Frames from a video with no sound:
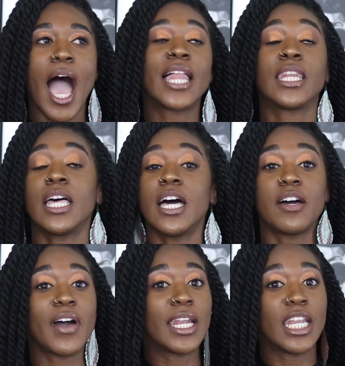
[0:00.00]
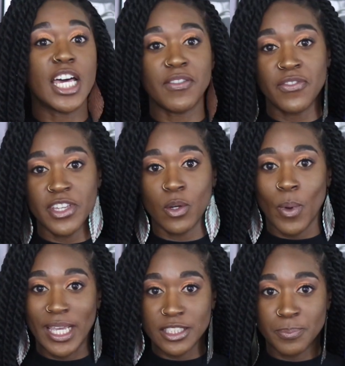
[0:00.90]
I love I love a fitted
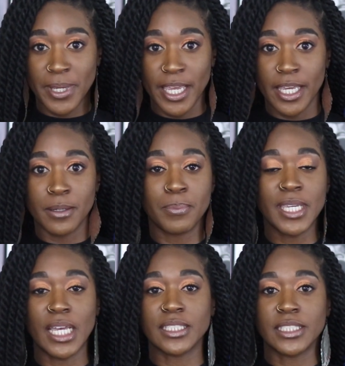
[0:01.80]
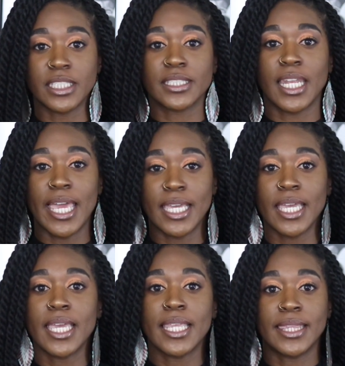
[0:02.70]
waistband because I just like